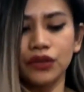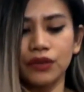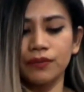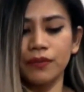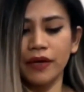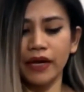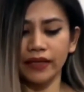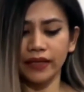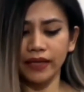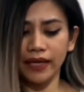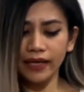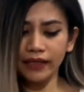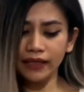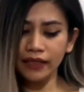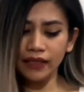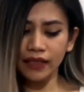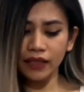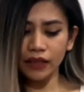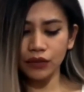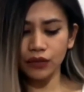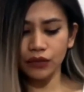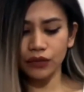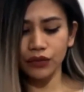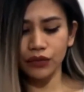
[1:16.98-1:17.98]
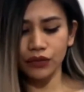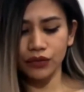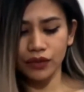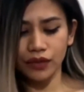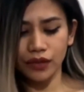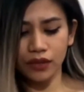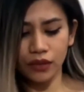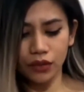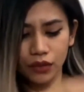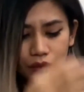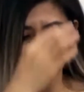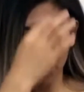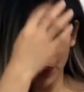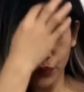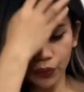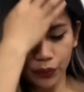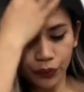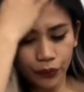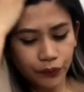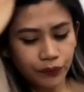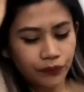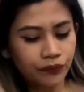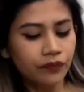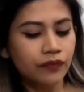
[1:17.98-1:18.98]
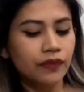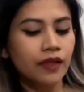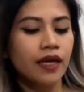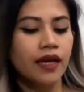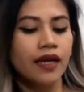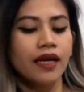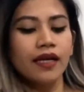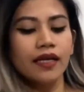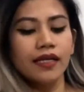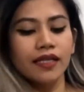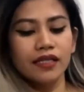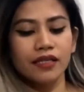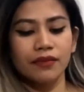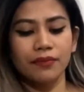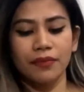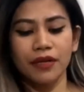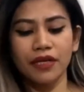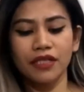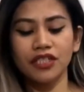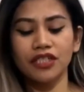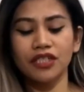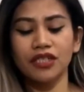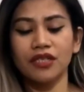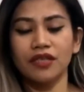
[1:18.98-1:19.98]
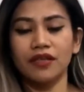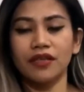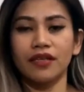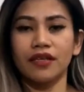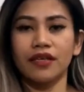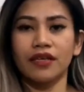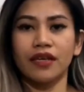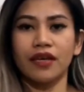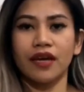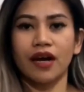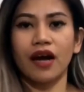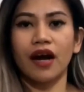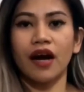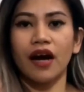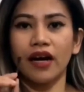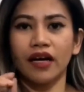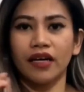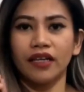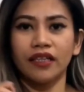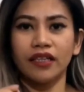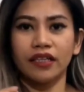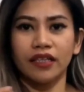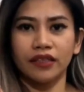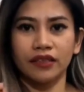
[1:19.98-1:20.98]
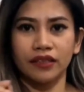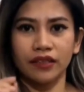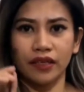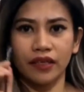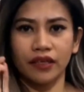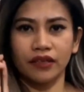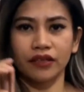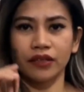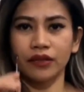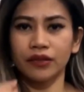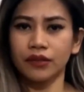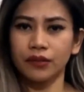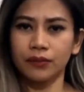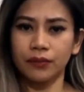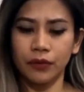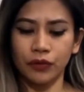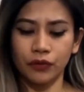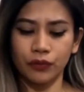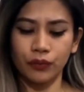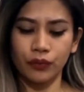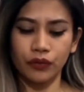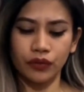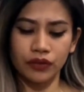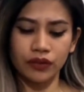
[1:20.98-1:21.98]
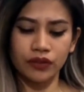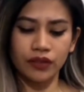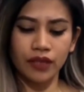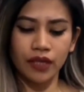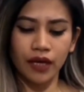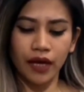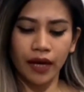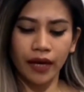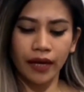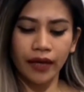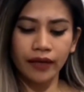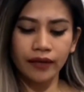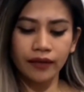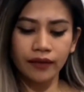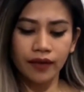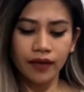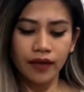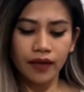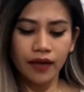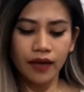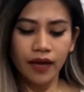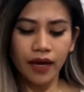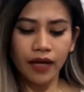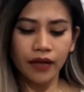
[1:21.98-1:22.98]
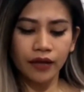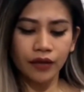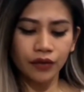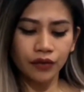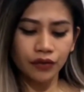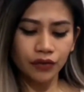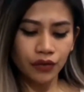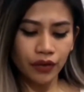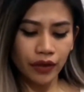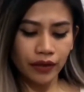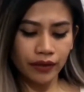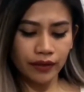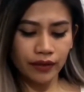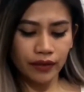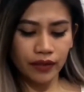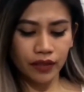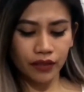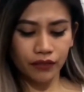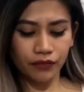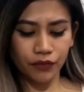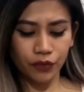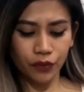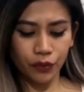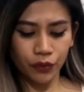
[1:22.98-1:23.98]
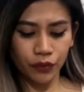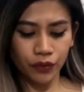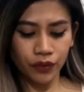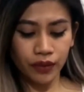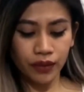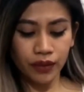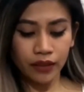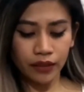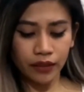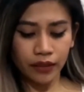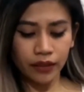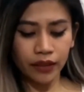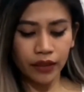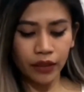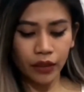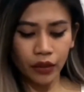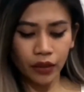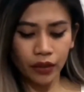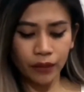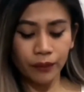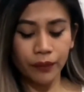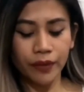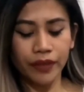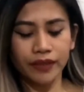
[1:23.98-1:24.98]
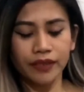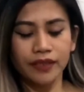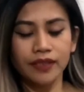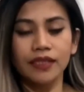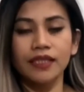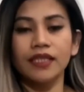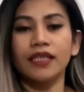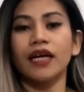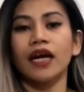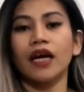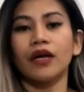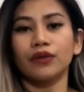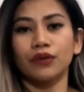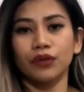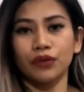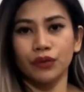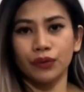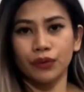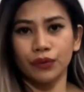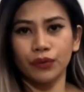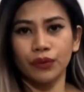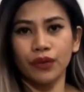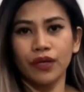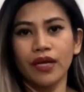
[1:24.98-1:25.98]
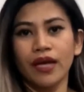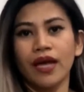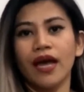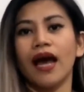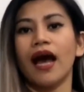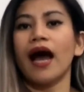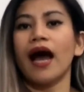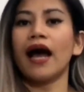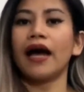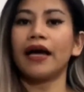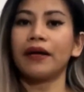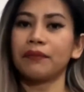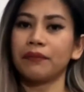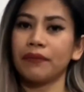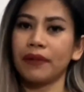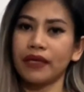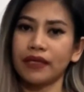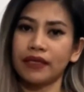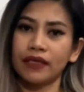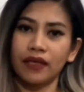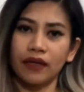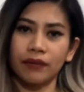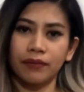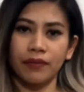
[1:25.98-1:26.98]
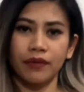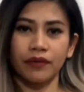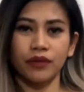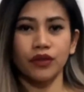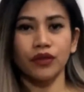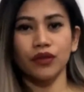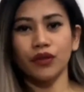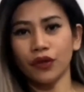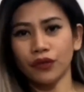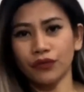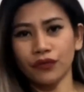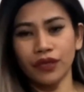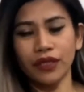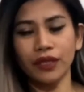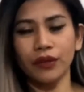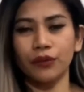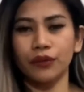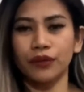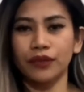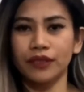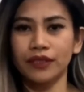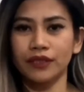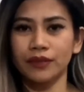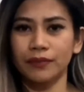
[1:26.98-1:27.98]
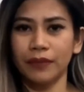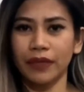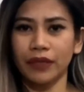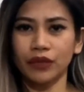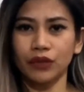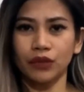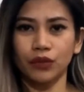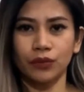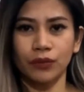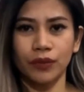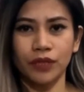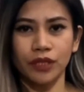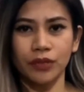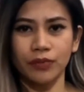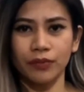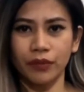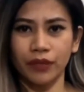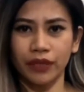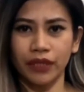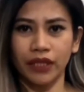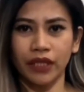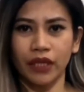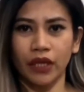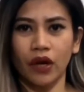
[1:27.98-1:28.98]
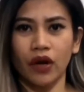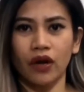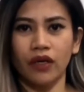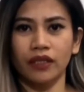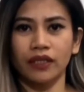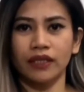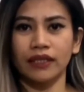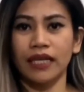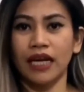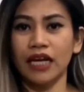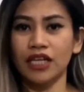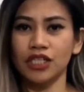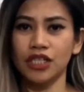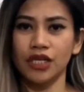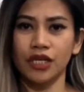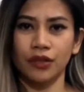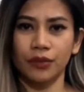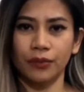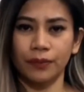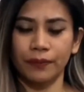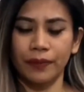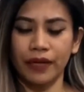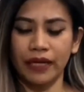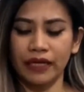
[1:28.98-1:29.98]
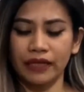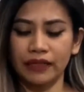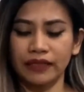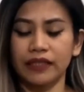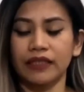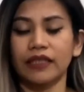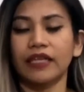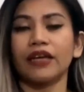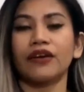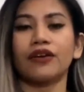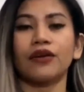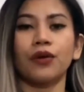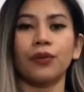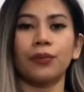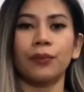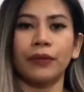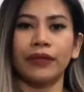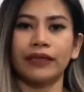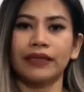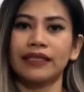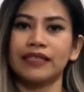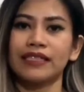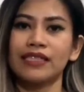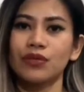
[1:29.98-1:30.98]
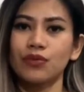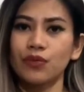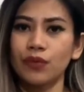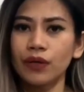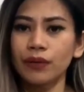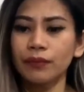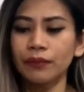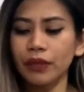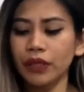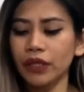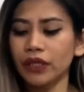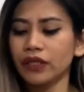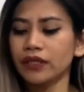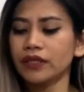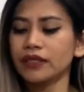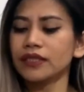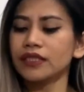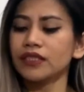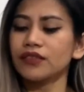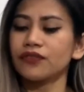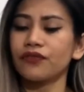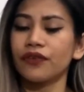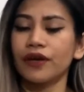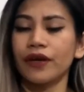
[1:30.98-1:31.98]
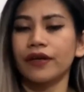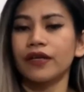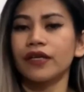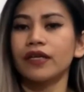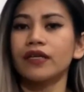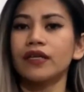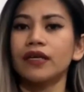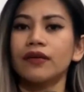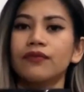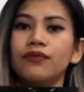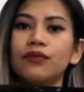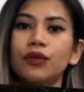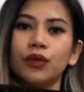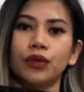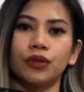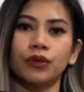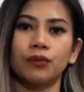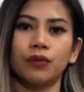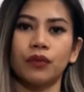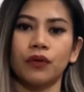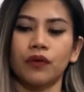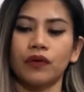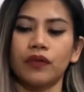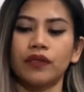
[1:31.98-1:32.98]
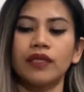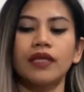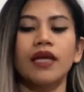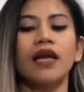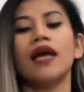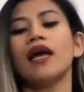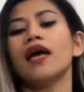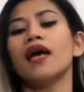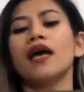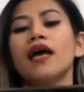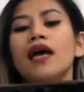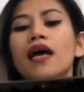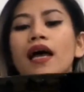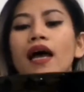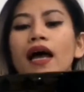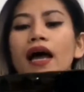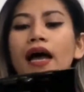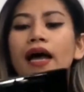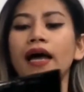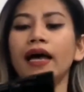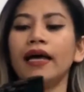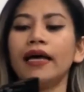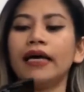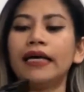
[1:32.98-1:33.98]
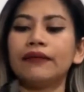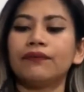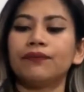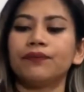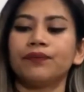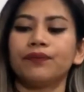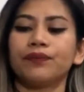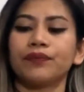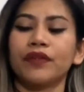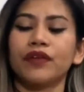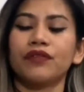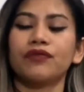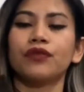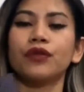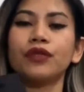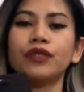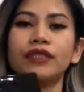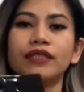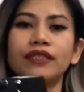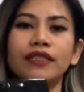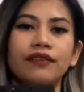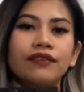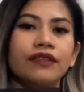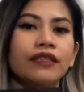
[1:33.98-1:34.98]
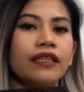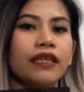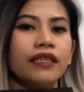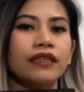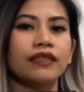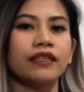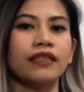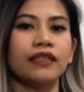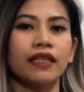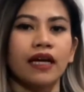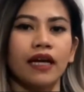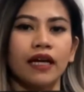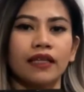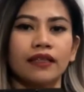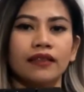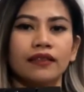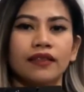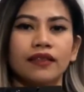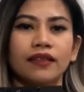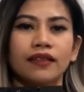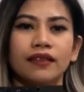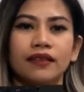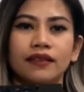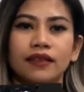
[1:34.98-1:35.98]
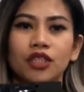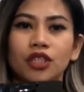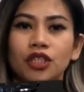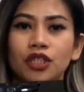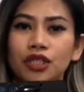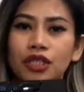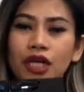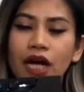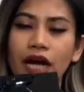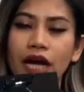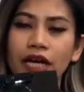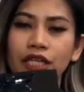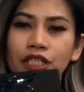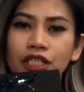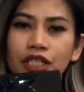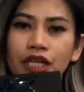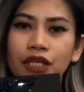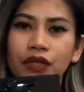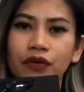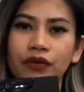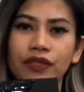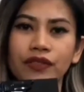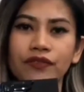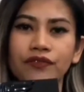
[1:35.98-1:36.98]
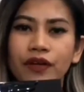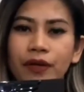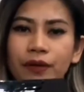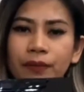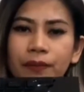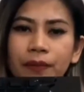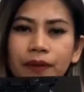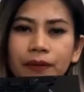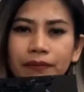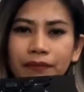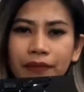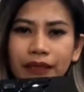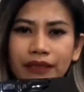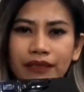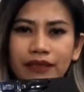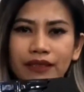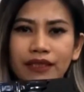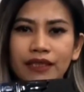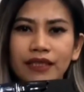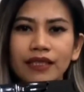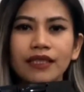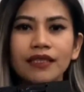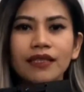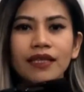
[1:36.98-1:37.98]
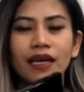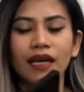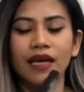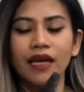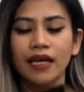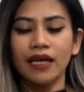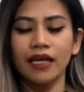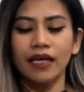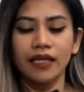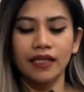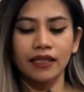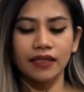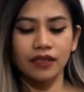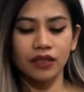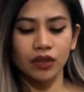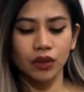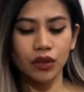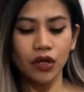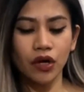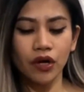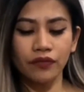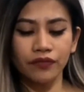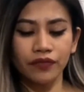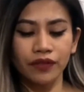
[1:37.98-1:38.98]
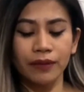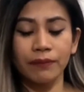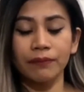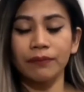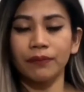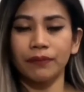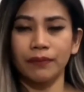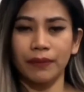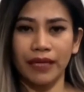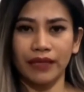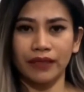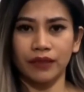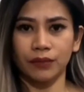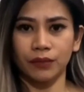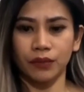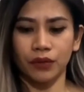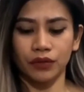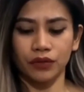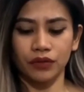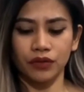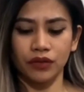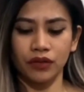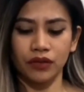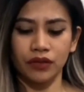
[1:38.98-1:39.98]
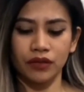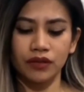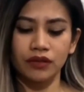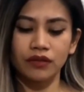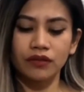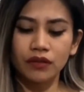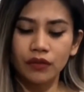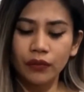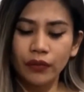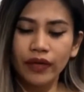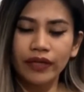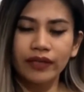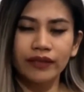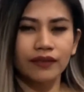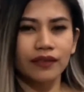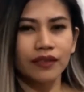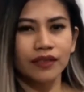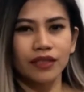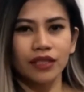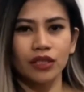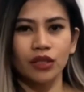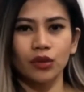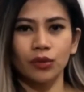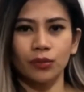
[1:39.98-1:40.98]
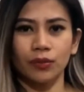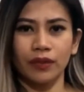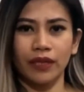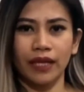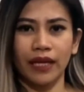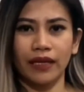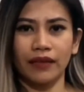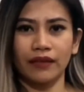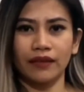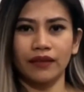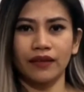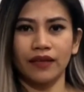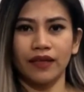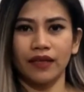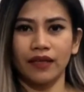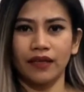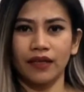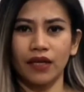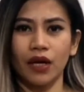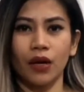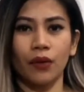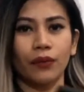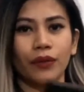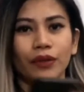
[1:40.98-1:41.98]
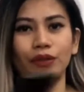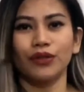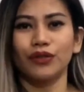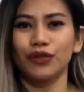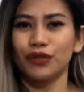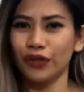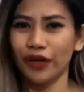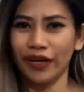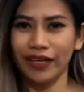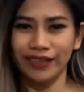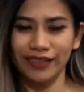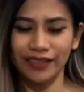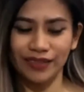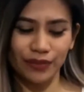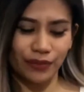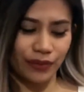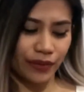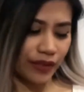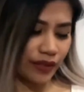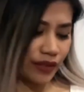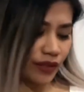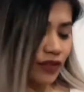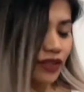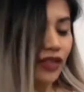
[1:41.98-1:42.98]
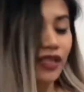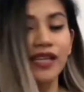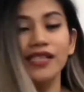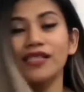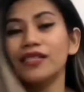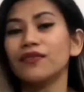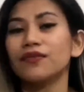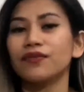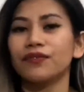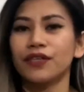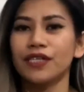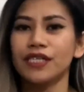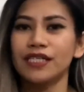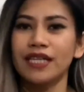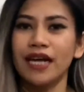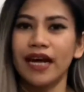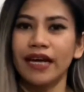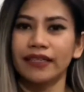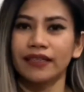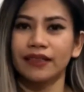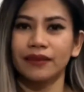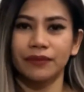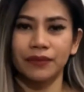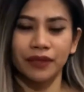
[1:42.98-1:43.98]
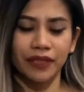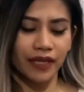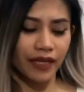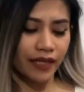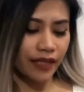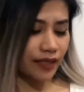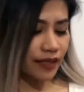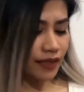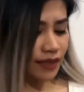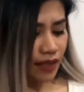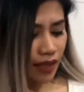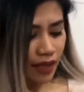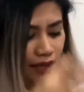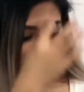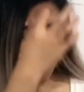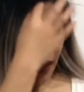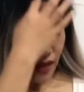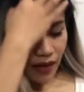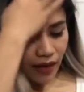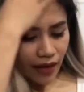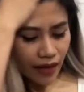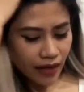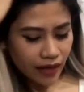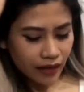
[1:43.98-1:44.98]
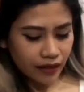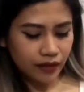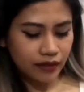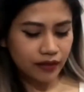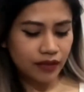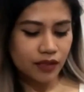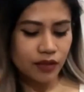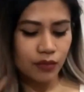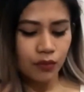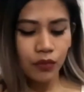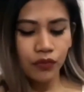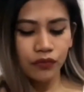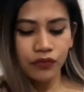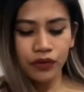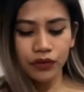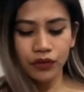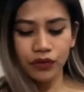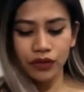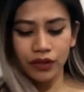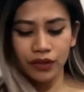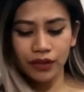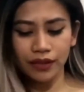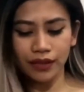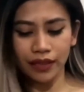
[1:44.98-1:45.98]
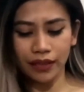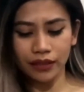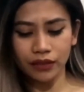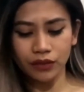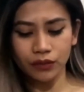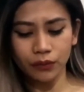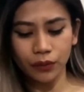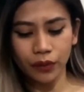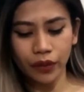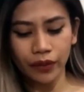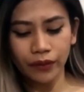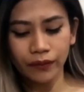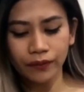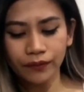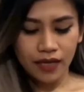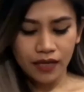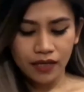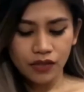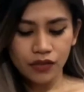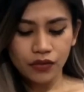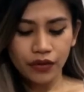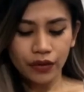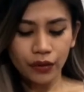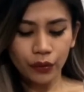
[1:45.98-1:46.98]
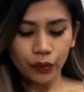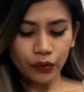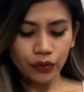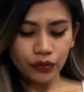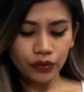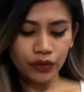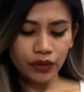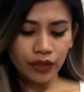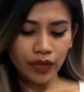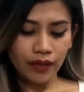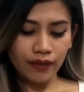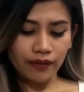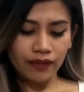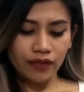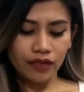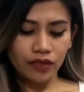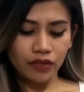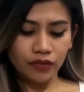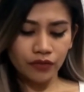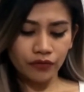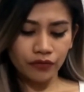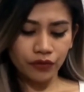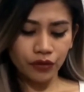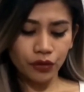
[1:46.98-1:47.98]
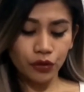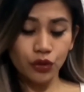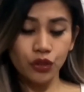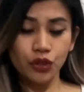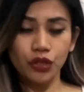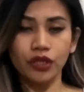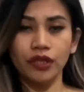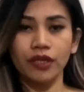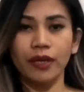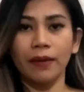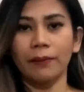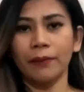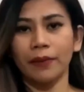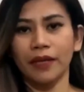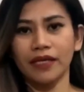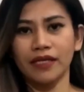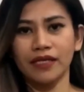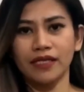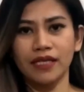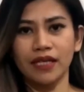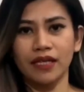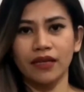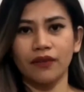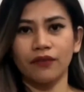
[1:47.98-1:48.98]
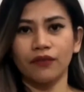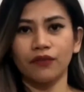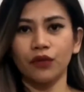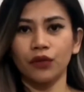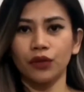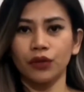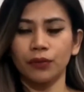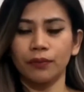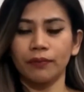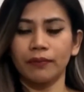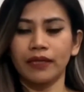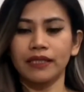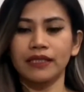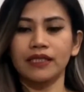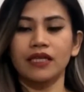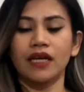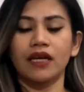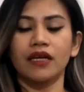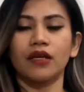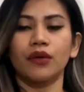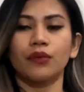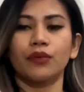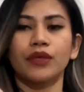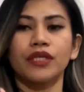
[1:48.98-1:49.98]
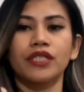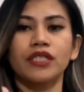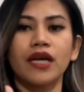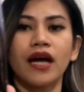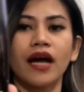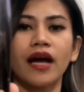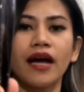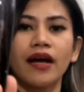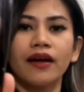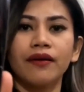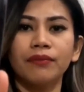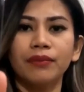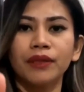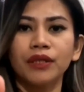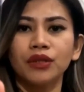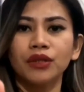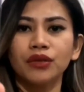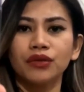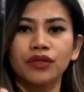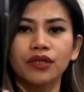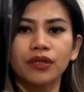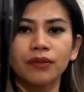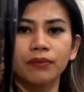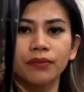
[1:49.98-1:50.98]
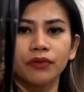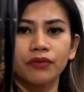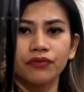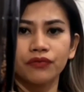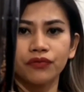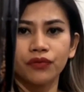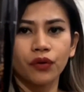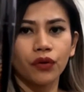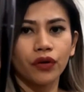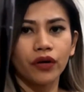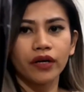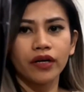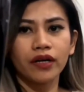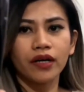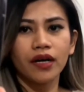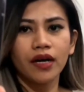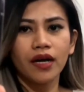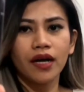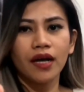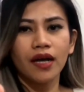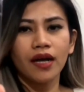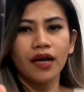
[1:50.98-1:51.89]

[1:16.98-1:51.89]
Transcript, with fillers: use but I kind of like to use it to smudge the eyeliner under the waterline and also I think if you're only learning or practicing how to do eye makeup you don't really want to spend too much money on an eyeshadow palette and I recommend this one because it's very affordable and um, for 7.99, this eyeshadow is very pigmented it's soft and blendable so it's quite easy to blend and I can't wait to try this one so that's the first item guys and let's move on to the next one so I also got this Revolution Amazing Volume Mascara, which I have been using before.